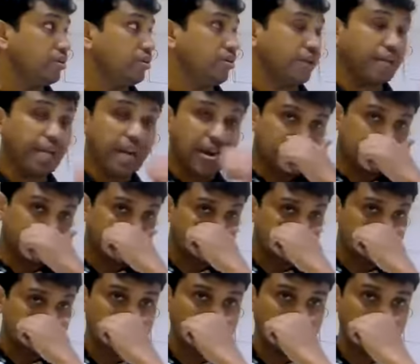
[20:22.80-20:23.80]
react
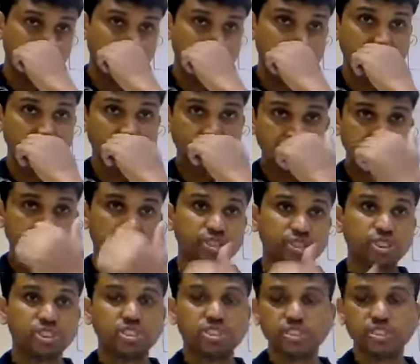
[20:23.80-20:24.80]
to that one. That means
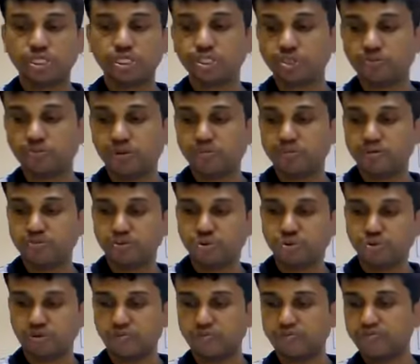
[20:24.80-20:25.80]
resistance also will be
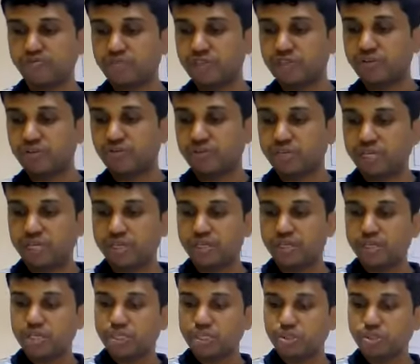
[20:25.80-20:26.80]
more. Okay.
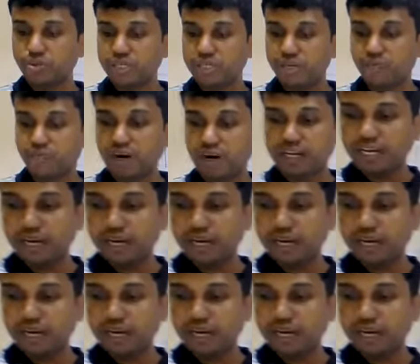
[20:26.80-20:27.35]
So here what